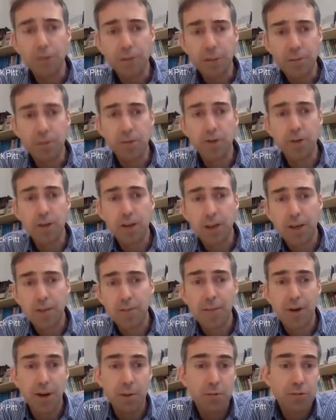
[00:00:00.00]
The fifth point
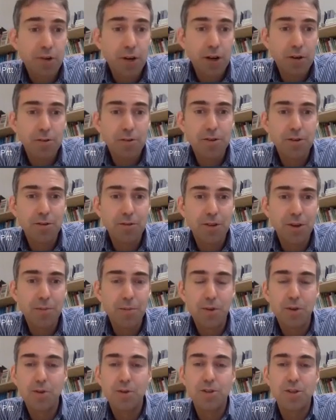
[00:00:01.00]
here, I'm proud of
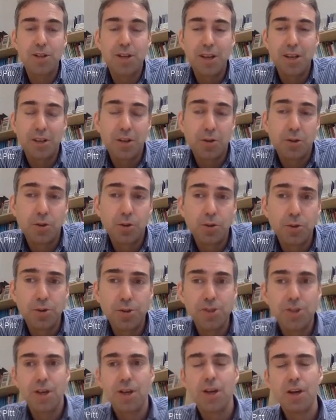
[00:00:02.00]
them because I like the
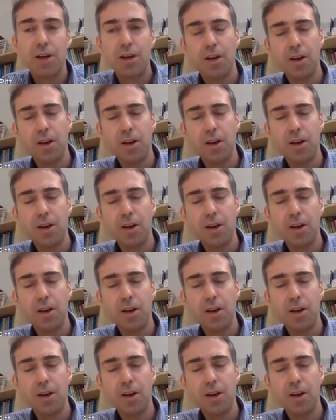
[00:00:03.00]
course,